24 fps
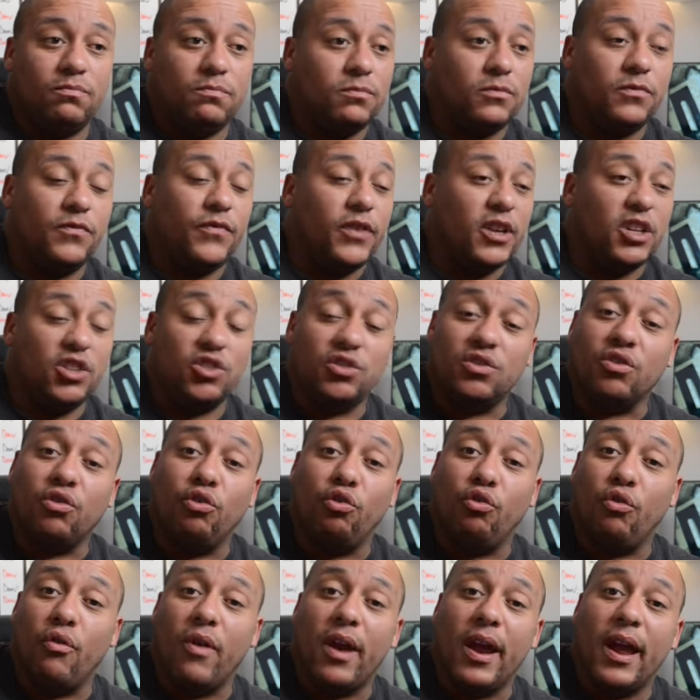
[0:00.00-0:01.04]
finished
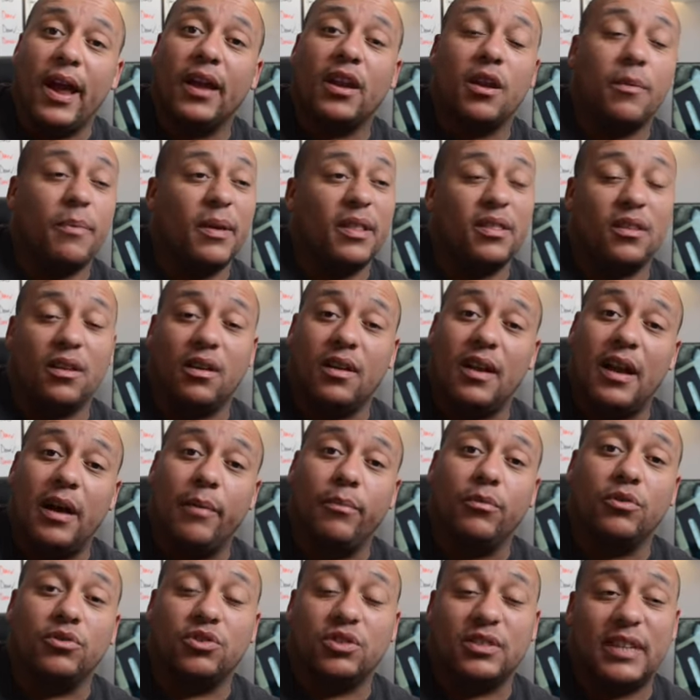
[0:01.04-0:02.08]
grey, depending on how
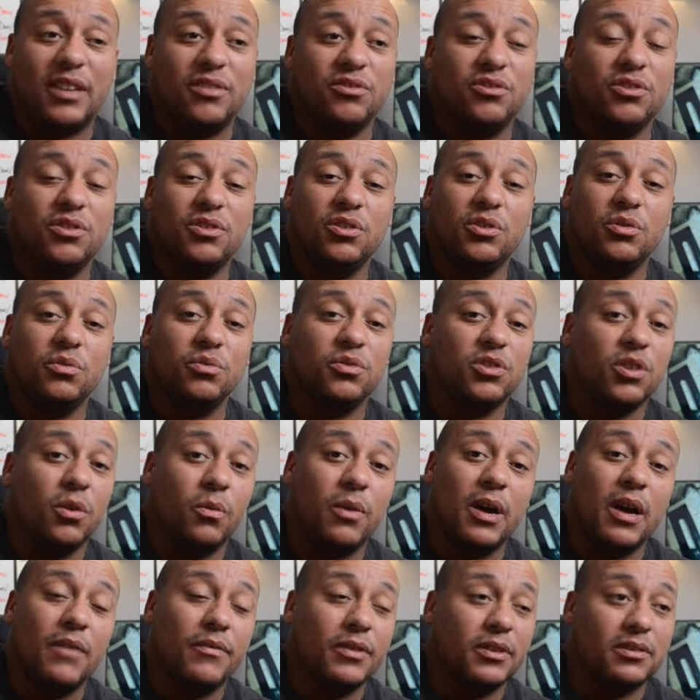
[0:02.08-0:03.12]
much sand you used or
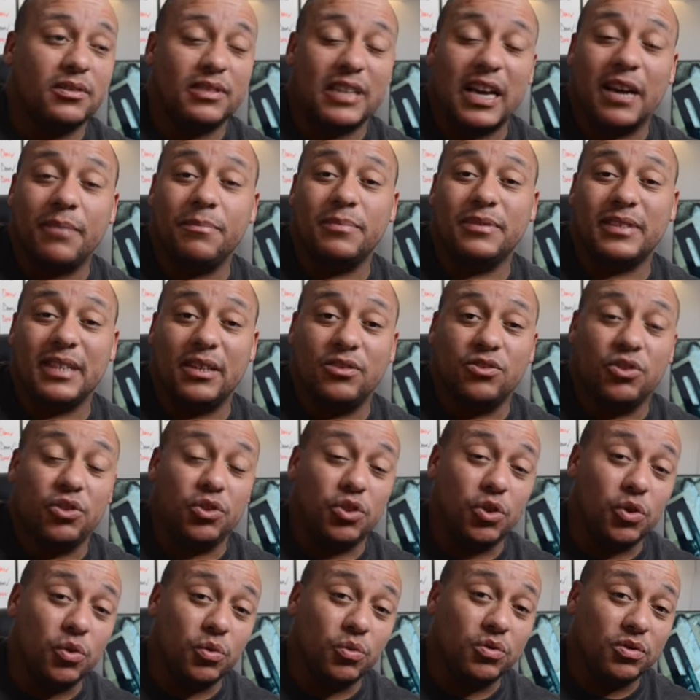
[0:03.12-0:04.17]
whatever type of sand you
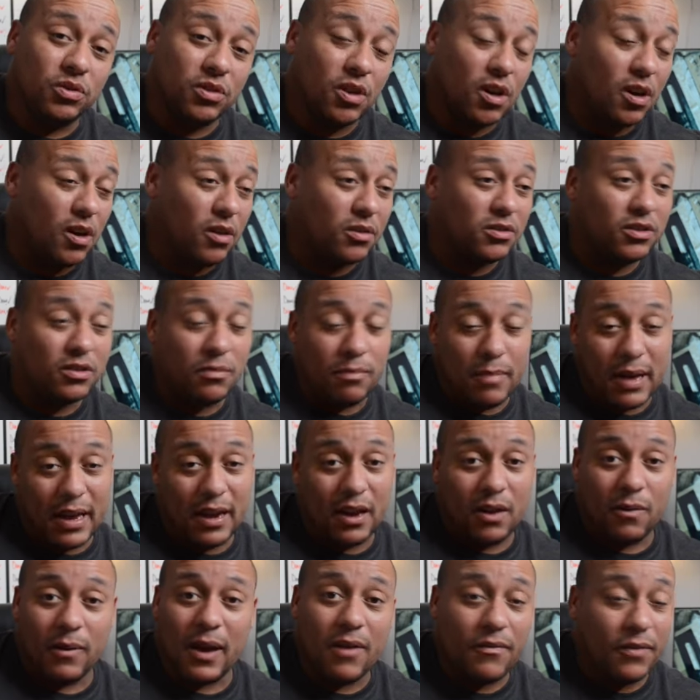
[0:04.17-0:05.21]
used, or cement
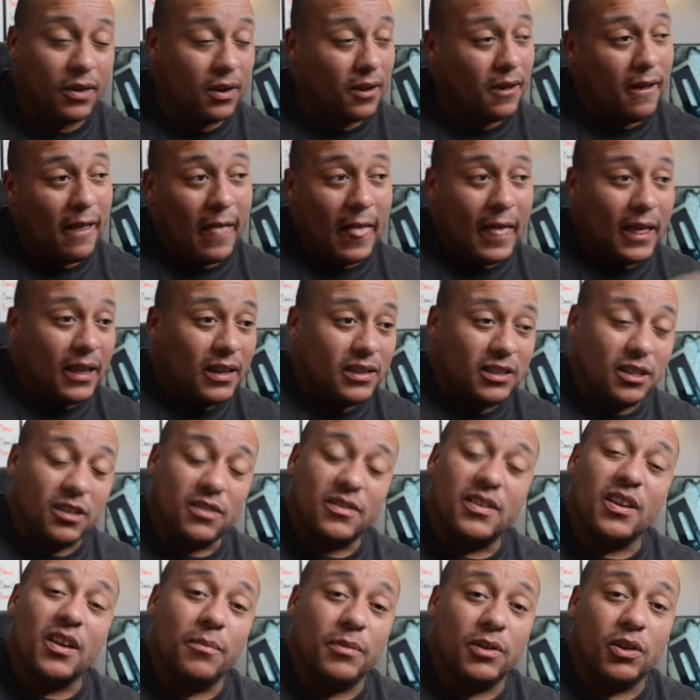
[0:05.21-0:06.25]
or whatever,
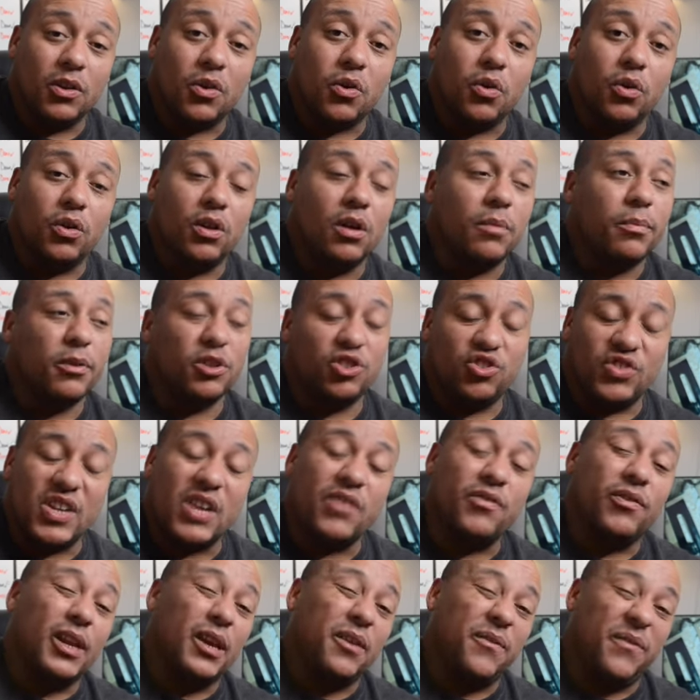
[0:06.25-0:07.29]
determine the colour. But
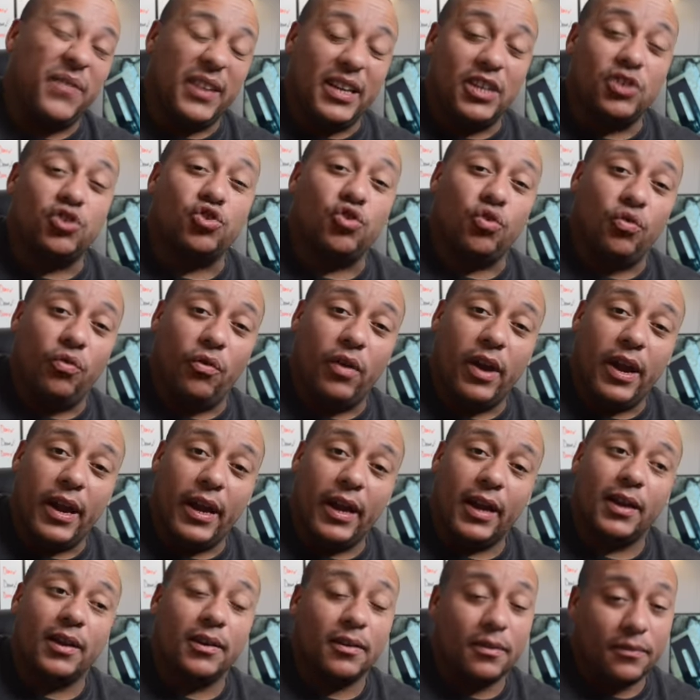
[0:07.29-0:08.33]
generally it finished
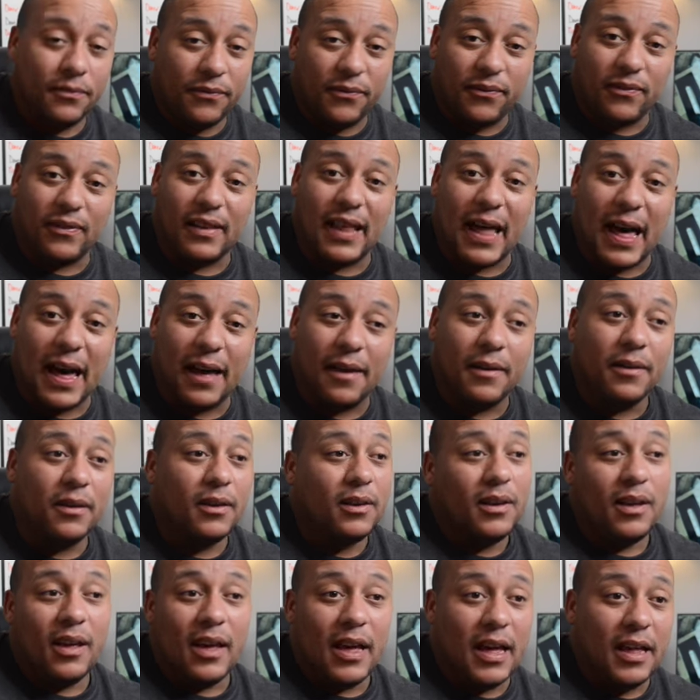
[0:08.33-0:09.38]
grey, flat,
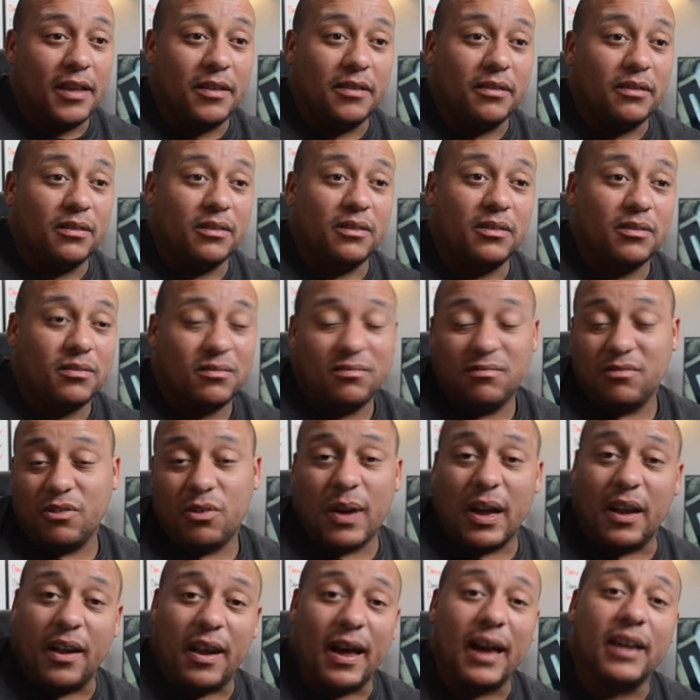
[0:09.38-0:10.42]
and
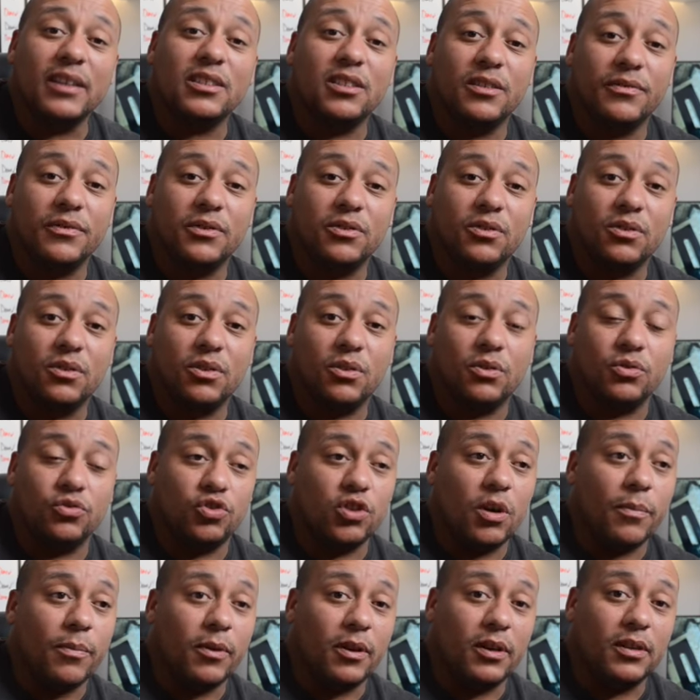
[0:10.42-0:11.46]
quite nice if you've done a good
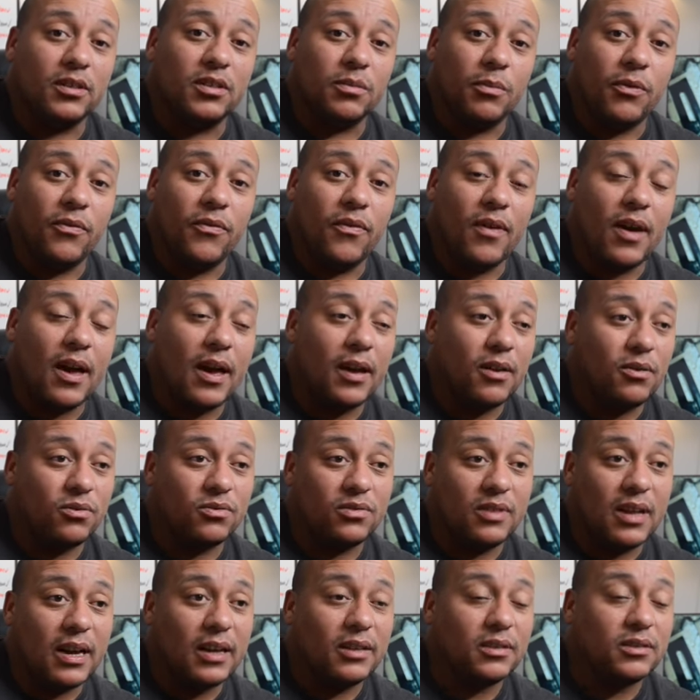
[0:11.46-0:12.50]
job on it. To be fair, it looks
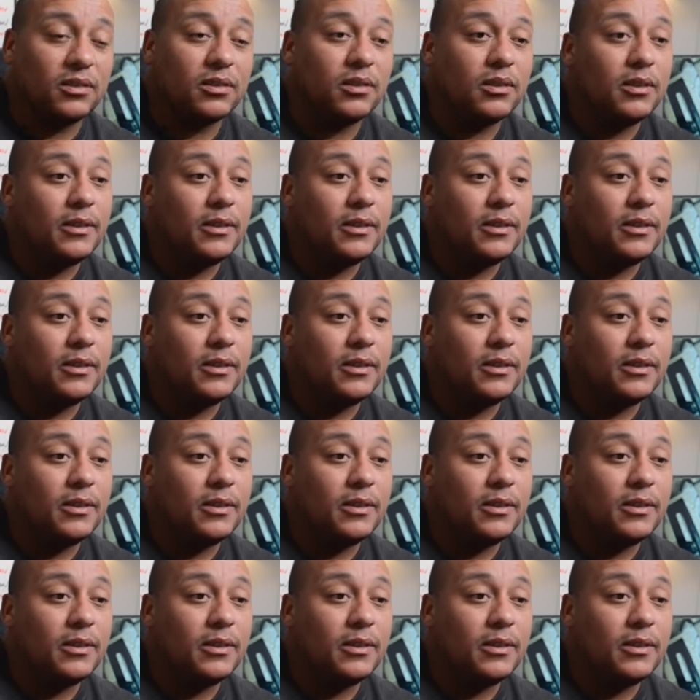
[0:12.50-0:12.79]
nice.